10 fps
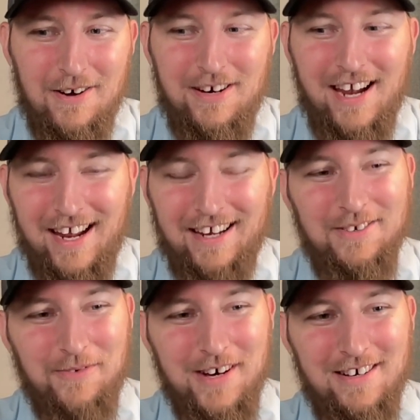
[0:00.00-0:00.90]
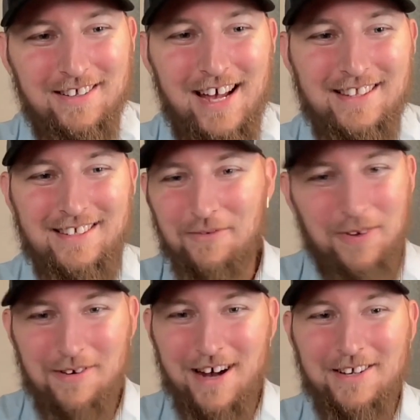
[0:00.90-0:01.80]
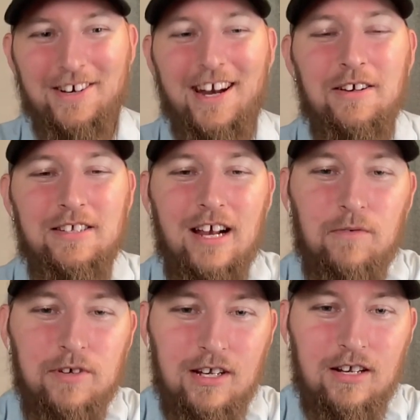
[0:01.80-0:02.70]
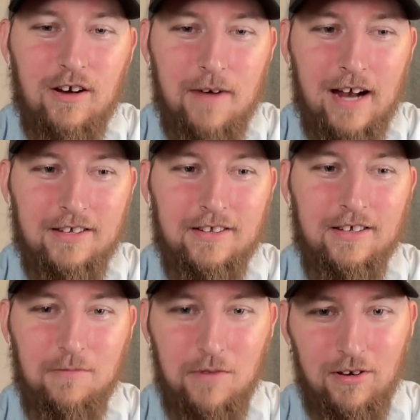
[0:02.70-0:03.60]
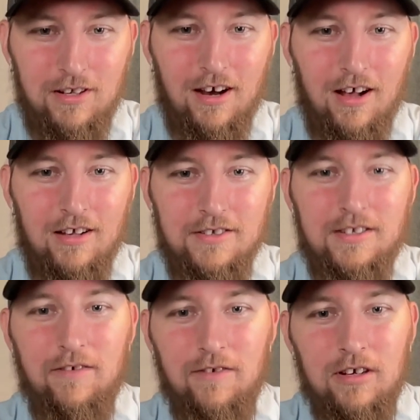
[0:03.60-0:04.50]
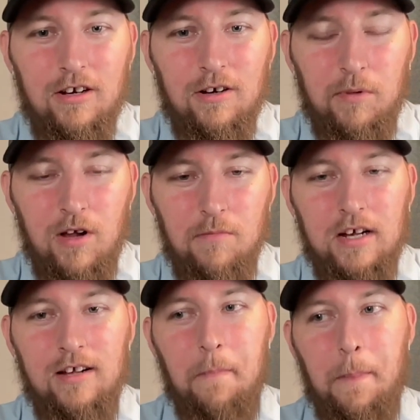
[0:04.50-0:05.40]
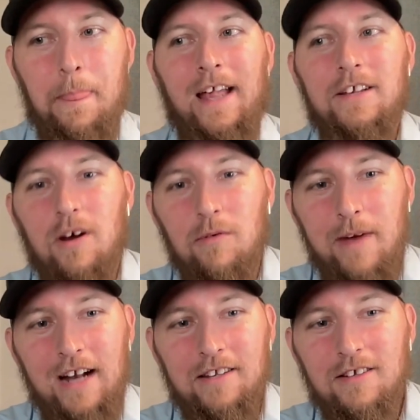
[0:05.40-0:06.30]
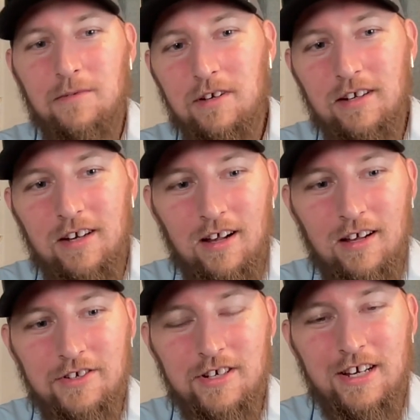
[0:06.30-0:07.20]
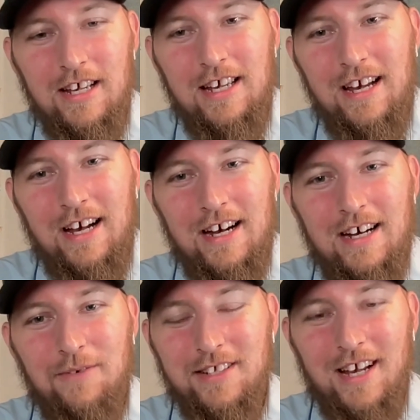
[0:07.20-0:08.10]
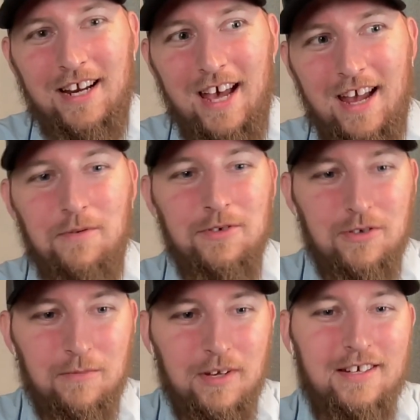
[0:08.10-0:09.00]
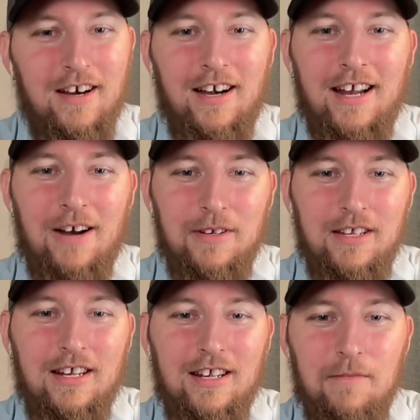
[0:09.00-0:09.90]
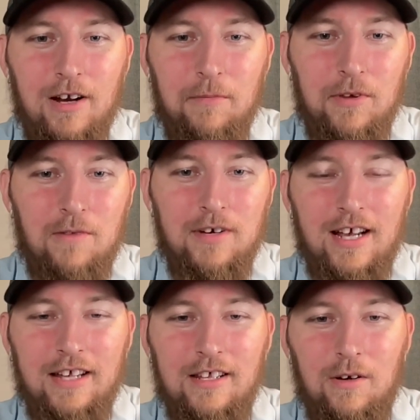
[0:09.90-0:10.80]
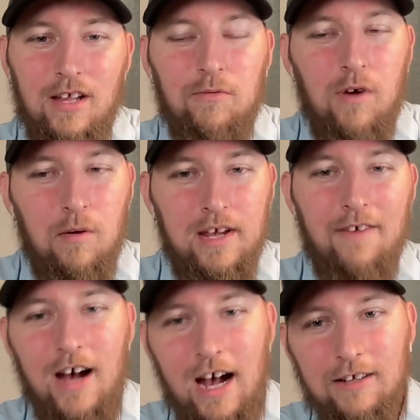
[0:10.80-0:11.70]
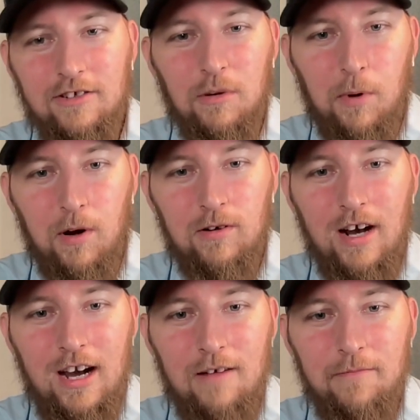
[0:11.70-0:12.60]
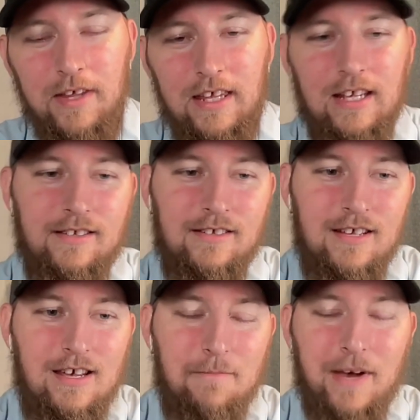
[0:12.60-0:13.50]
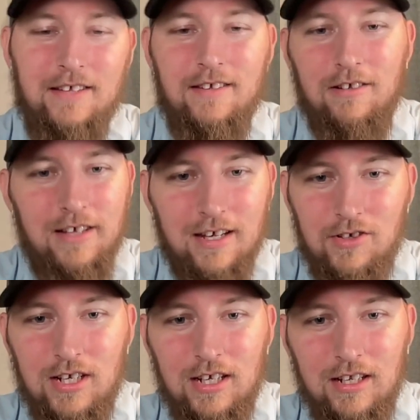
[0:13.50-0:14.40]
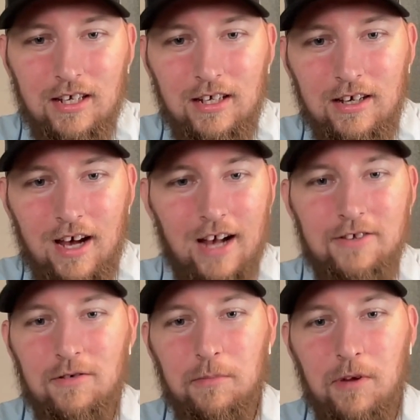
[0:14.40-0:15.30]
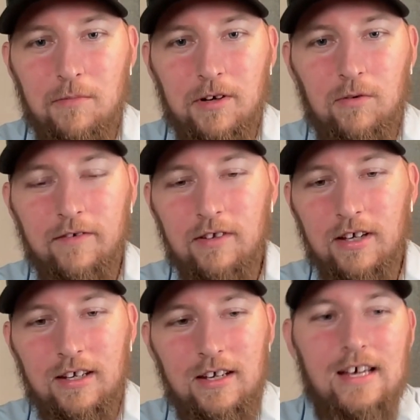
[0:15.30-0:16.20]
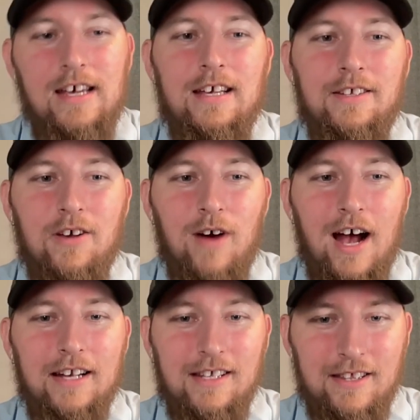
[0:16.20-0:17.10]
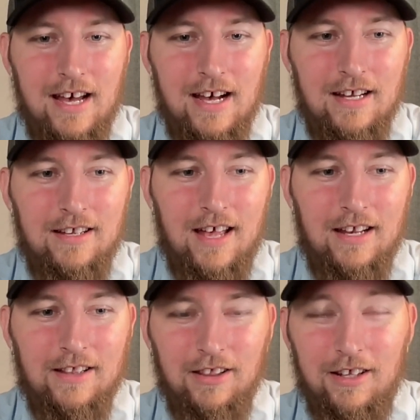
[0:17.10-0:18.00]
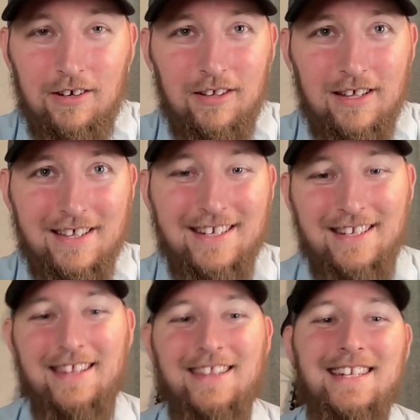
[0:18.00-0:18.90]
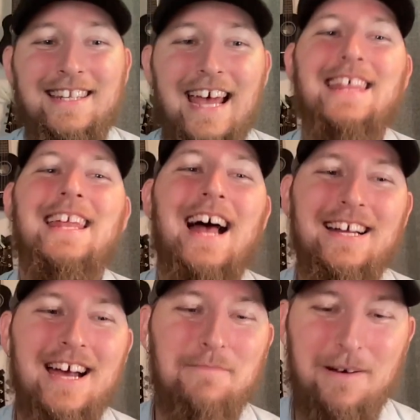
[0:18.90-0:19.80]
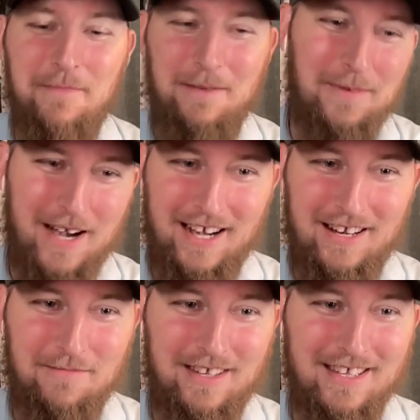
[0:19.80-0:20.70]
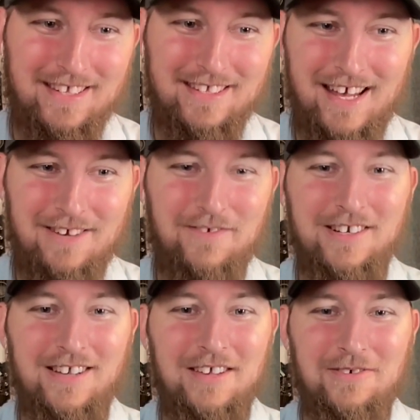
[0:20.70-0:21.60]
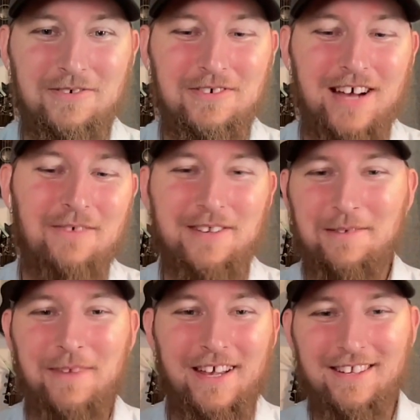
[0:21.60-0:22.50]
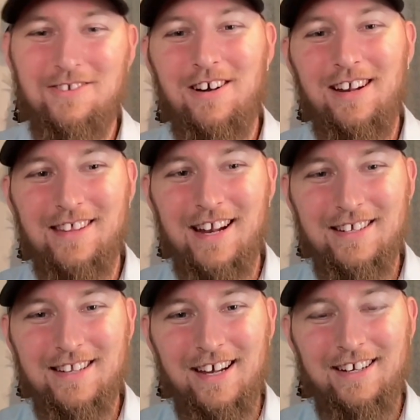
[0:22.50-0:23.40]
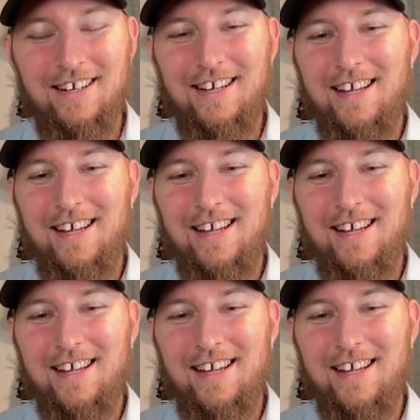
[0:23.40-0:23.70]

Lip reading: "Okay, well, what do I do?" He was like, "Well, you need to go back to the community college and see if you can get your diploma." So I went back to the community college, was like, "Hey, I want to join the military. I really need to get my diploma." And they were like, "Well, we have a high school program. It's basically a GED, a high school diploma equivalent." So I did that, and it literally the day that I got my paper handed to me that says, "Hey, you finished high school," I went to basic training the next day.